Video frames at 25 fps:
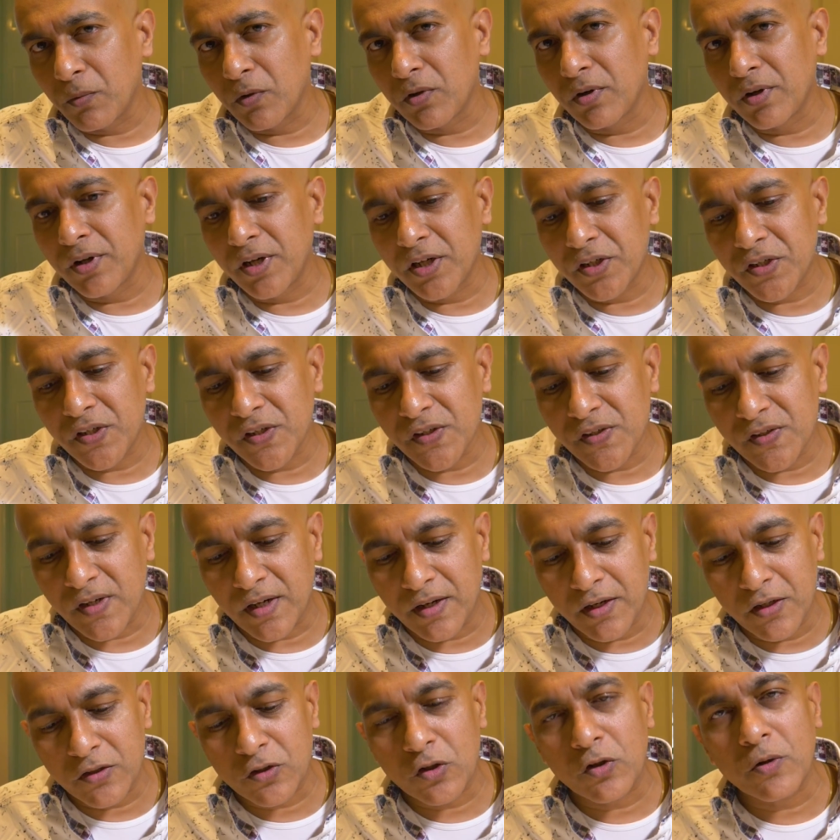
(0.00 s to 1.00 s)
some of the dishes
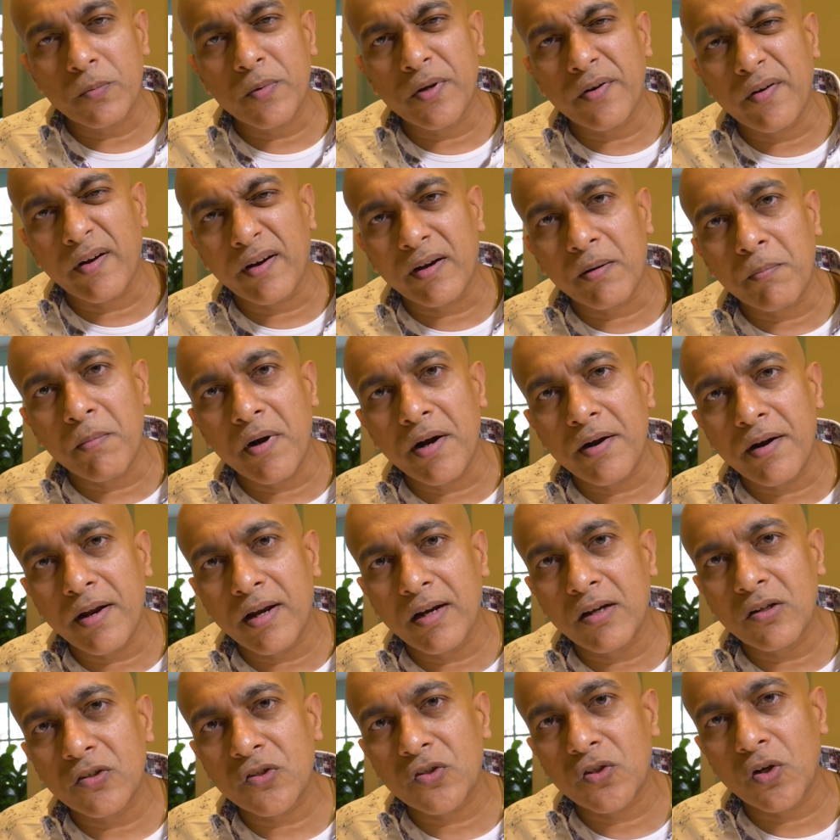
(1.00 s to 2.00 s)
that he's going to be
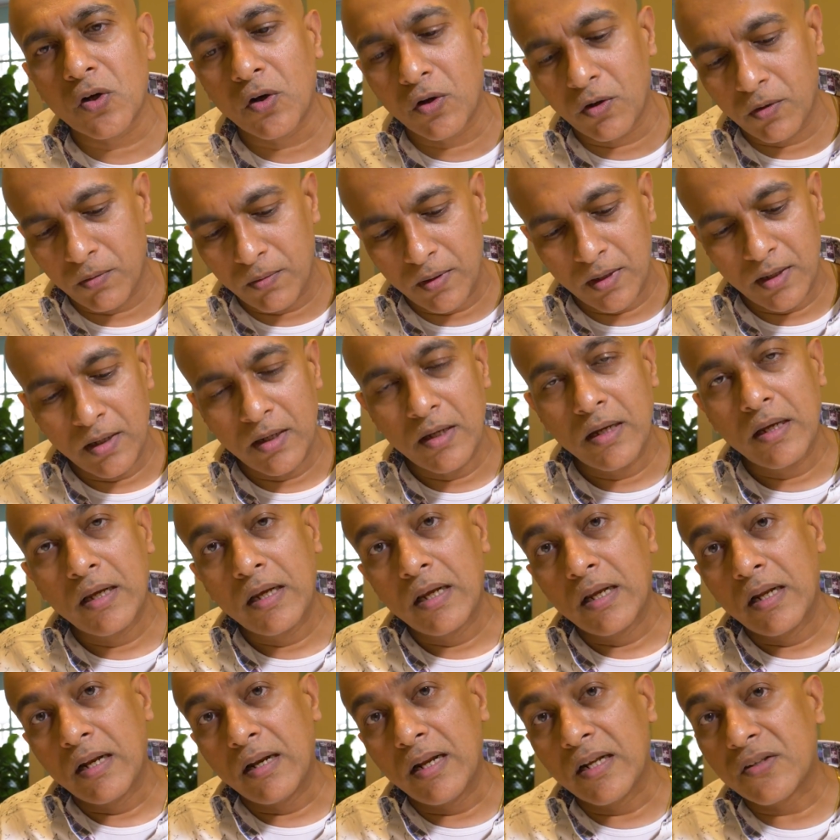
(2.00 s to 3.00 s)
recommending. So
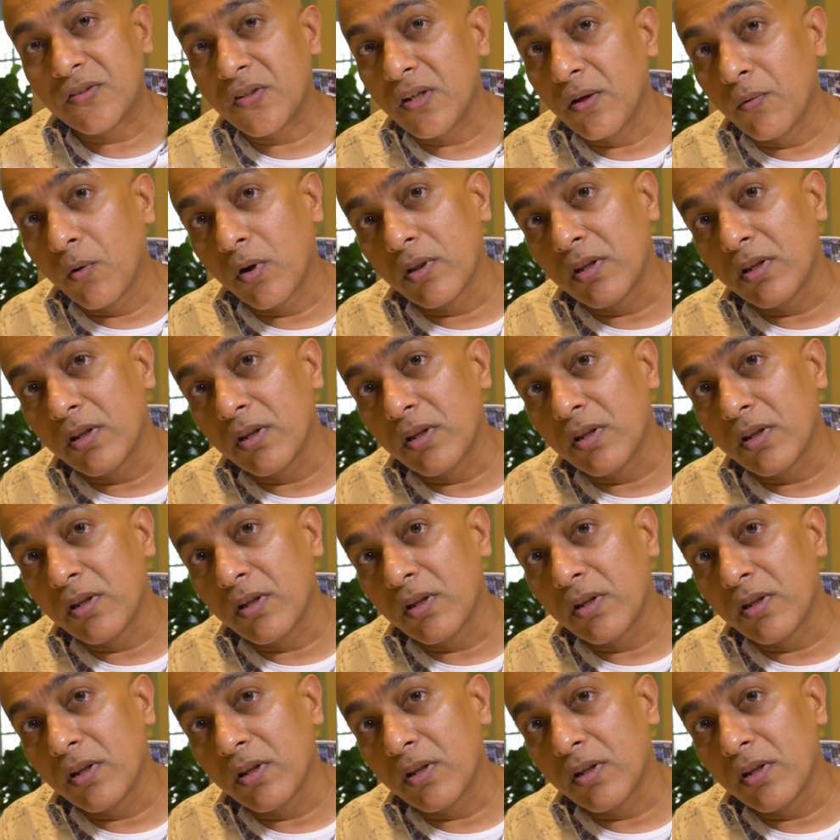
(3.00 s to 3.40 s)
let's see